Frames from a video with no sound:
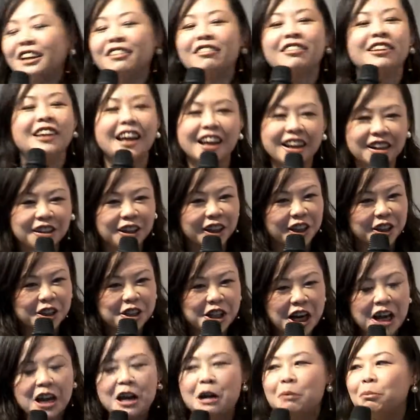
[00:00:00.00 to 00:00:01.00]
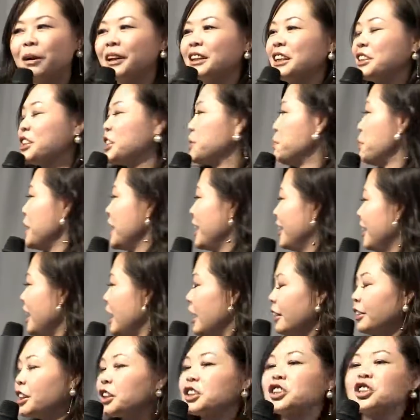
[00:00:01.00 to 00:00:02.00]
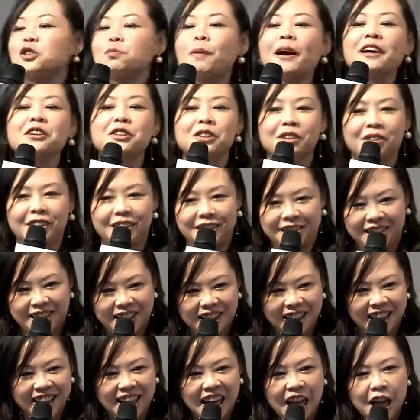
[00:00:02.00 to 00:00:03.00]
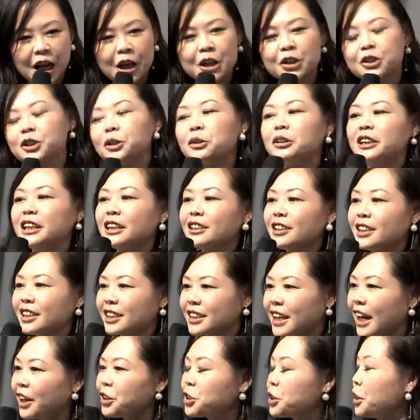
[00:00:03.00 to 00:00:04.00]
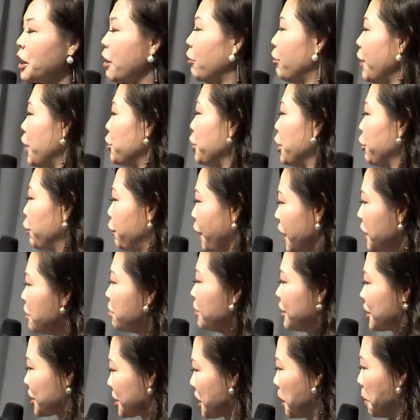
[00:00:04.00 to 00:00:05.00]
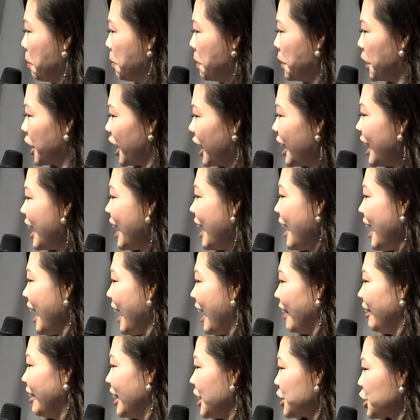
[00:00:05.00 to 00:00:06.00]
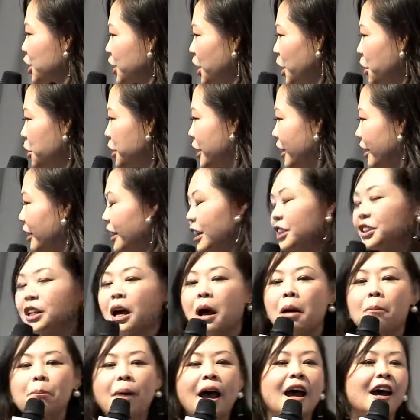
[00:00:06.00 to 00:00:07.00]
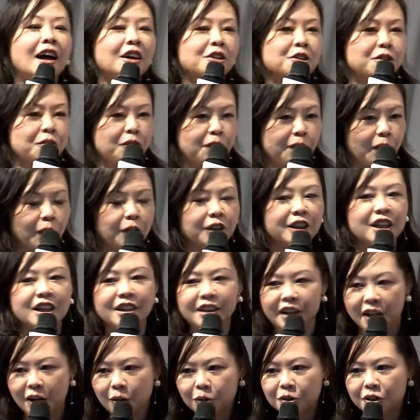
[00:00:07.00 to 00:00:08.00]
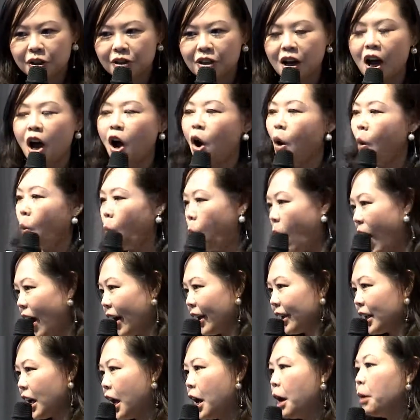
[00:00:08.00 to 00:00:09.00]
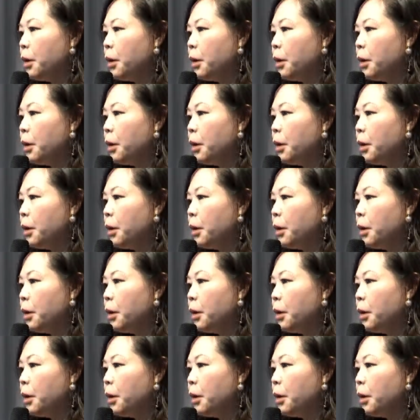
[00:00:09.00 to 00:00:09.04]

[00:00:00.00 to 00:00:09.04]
in Danish, but it means the specialist. So this is actually a very famous company, and their slogan is passion for details. Why?